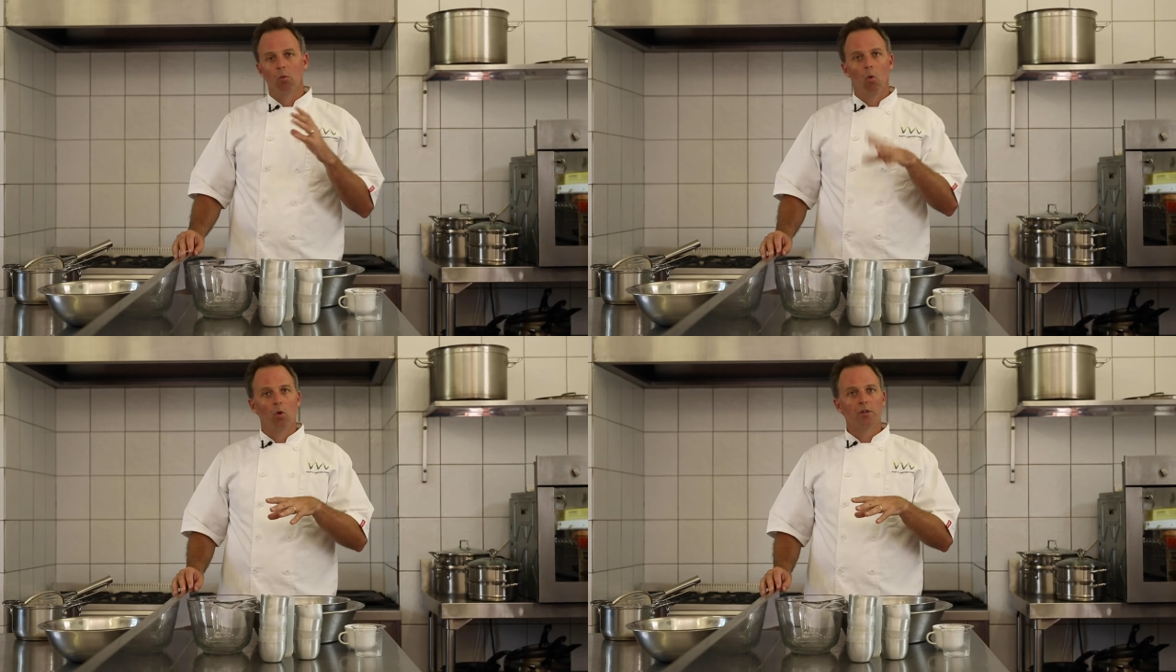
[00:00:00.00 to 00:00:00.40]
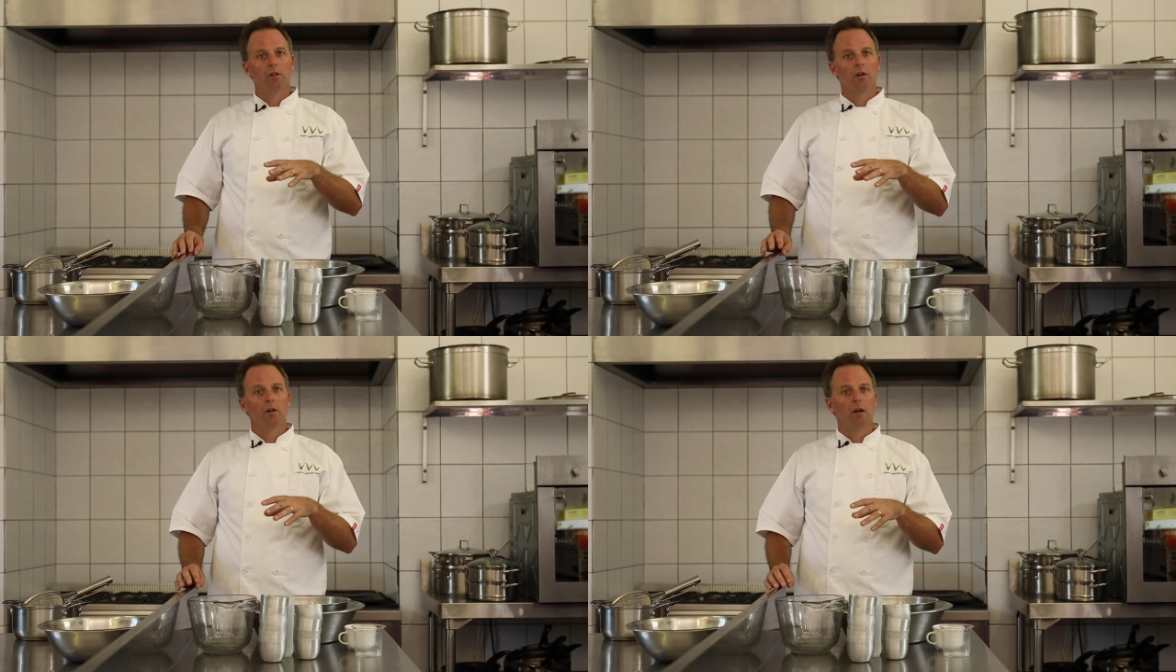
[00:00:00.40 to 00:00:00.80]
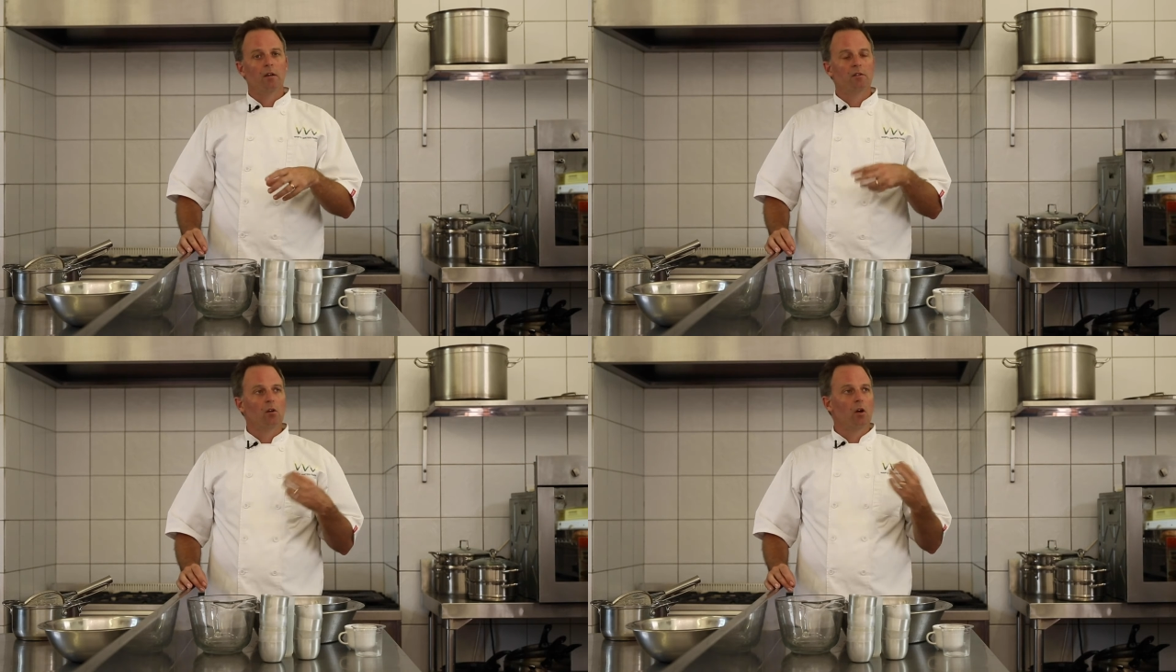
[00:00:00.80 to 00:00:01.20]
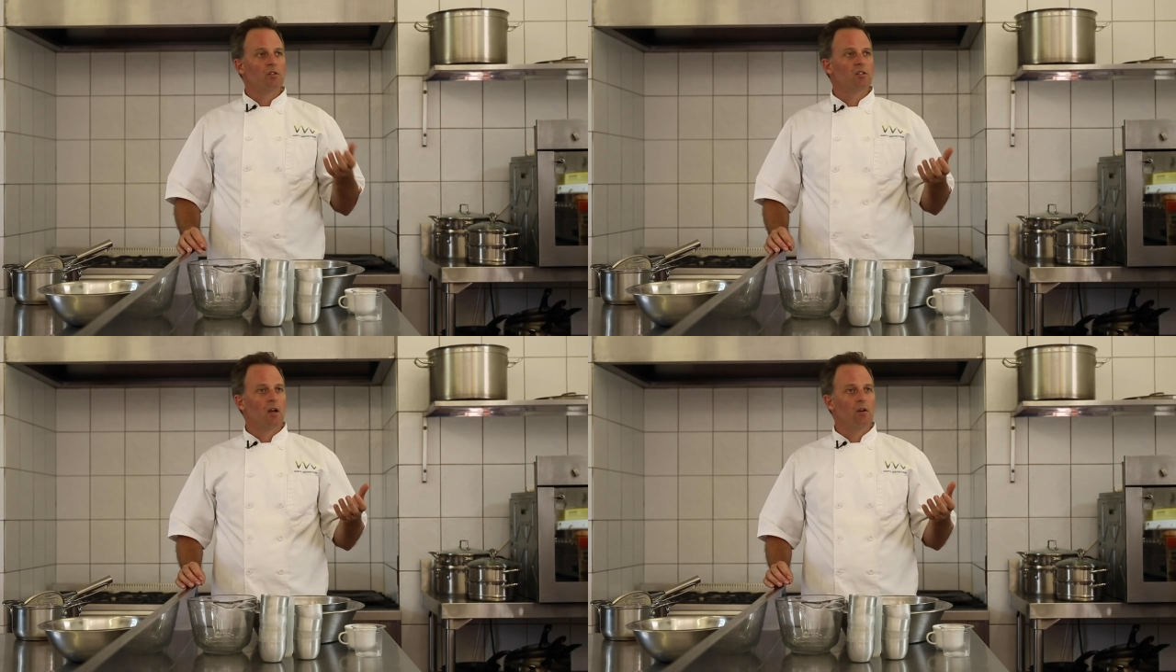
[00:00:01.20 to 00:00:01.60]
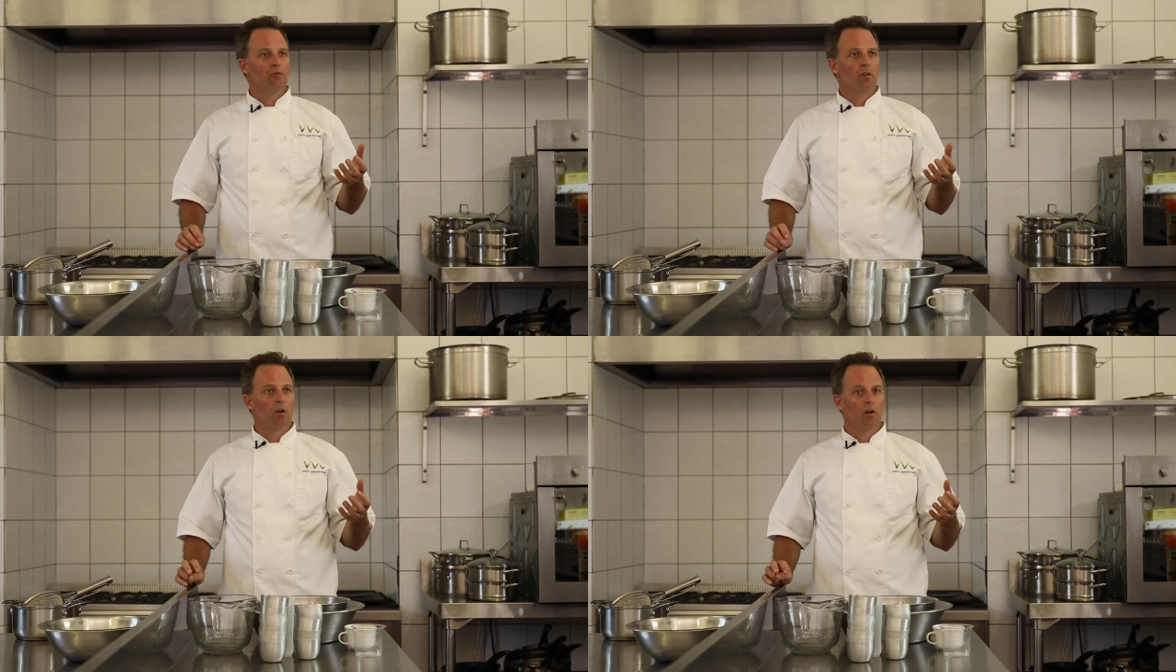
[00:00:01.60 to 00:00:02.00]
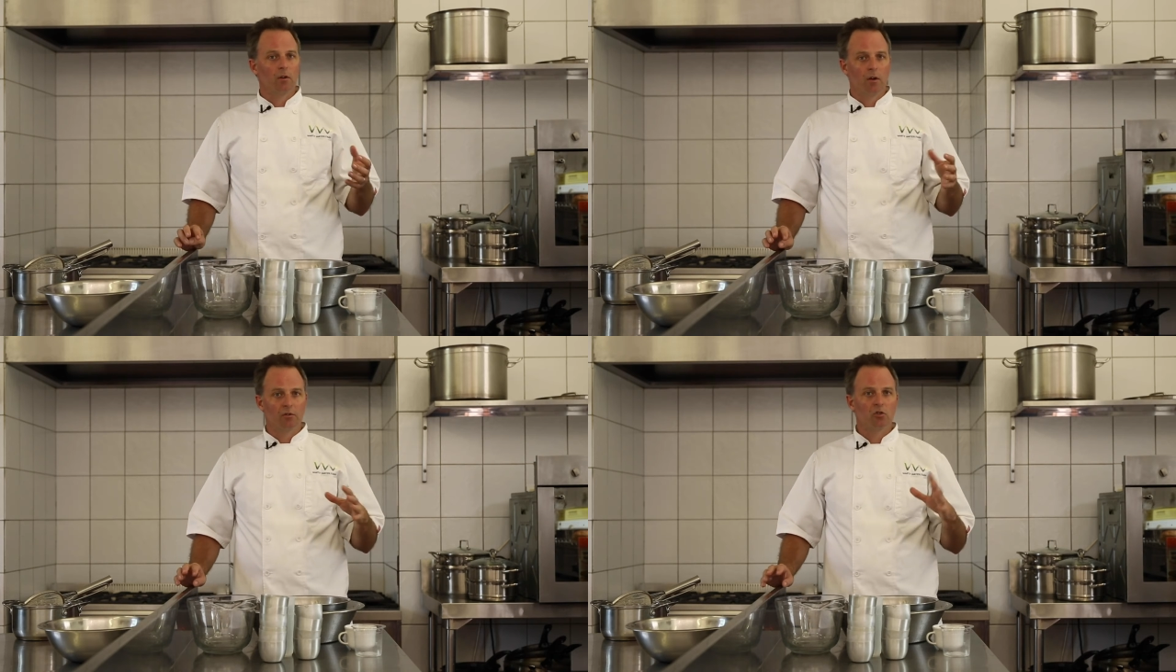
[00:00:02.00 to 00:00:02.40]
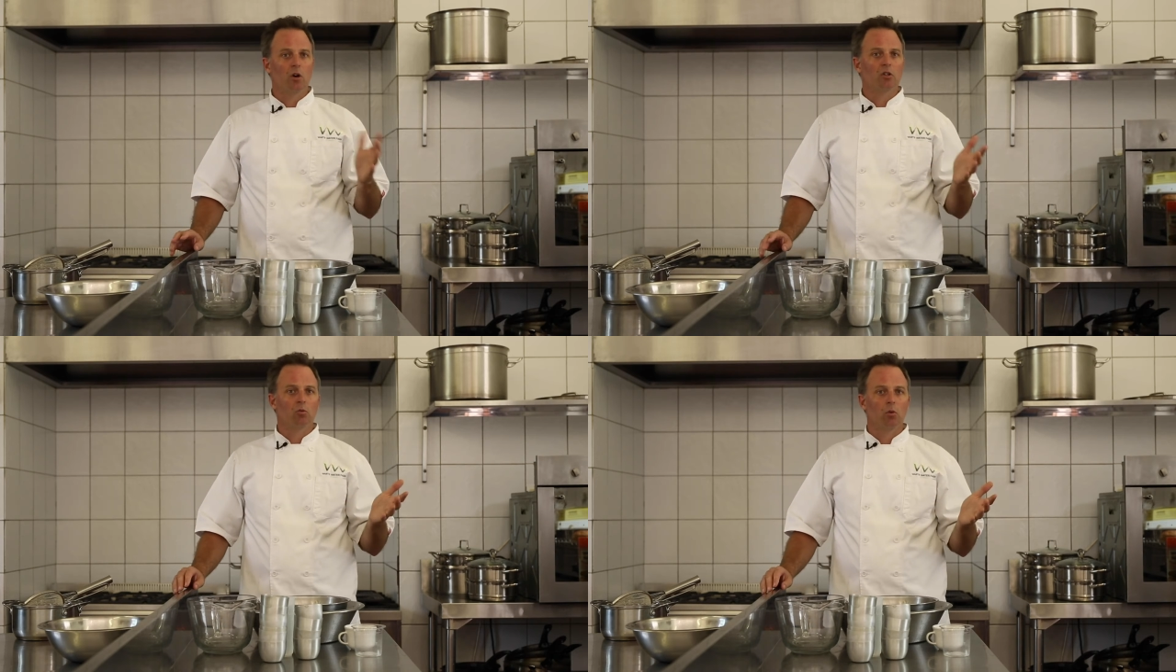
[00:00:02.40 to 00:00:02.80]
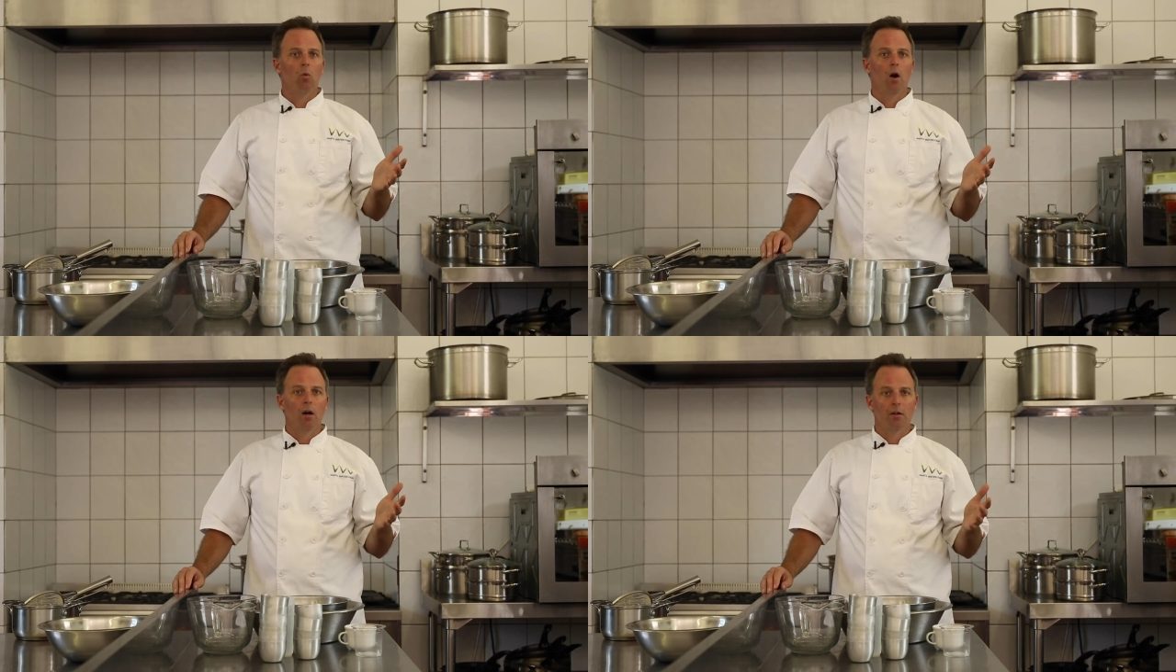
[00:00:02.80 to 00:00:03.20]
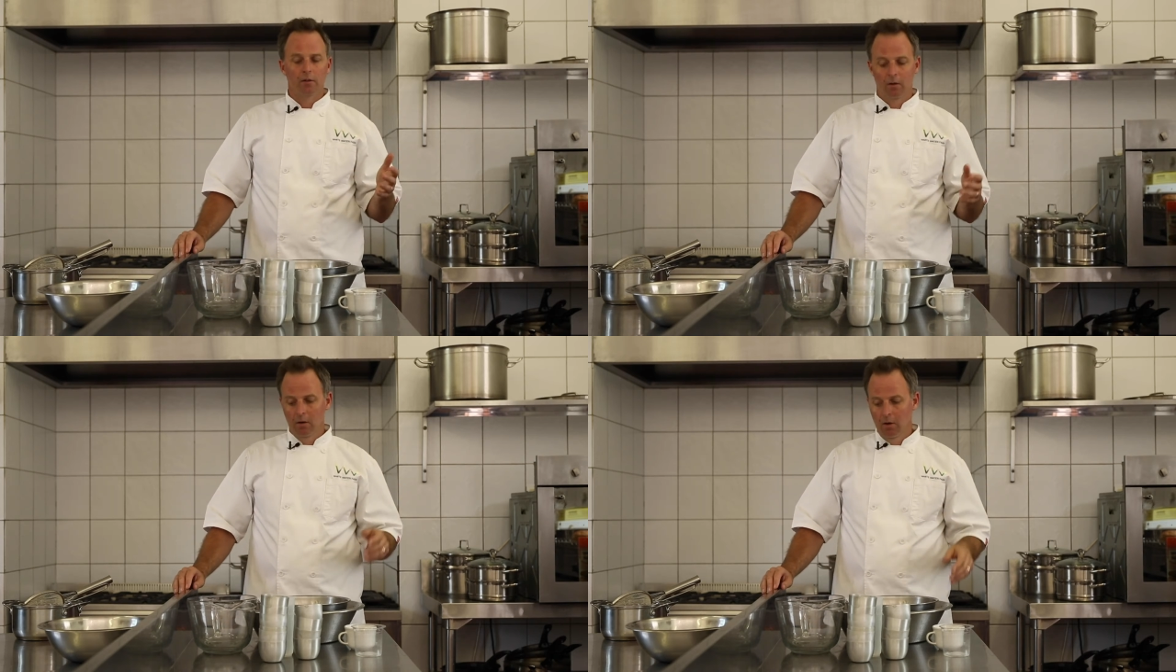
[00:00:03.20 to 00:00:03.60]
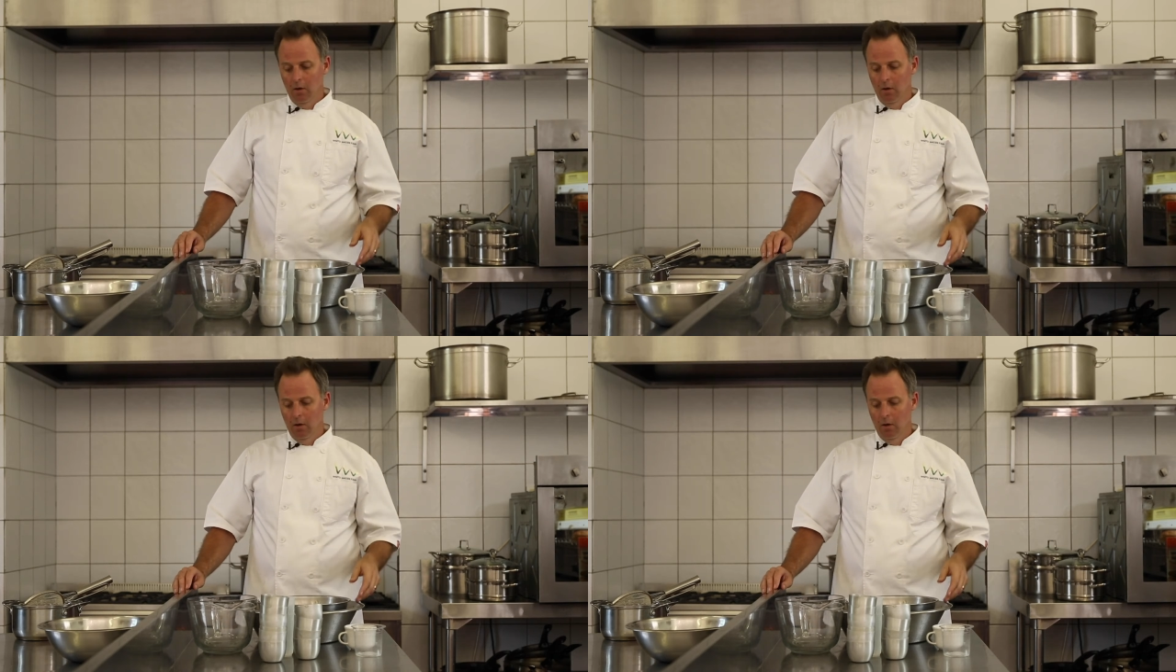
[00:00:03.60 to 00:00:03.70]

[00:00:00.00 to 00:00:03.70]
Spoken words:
your water, and it's a lot safer structural wise.